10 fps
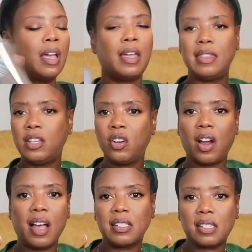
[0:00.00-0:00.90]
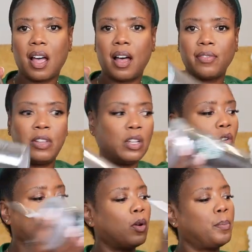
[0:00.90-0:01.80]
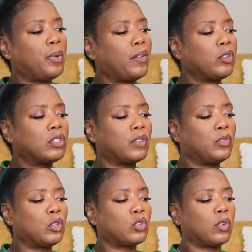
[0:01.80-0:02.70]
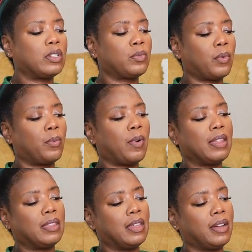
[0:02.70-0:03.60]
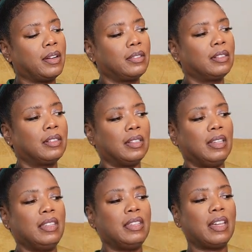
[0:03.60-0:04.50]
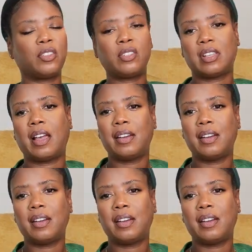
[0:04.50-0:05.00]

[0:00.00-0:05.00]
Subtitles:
and then your iced coffee or beverage of your choice right there in the other side.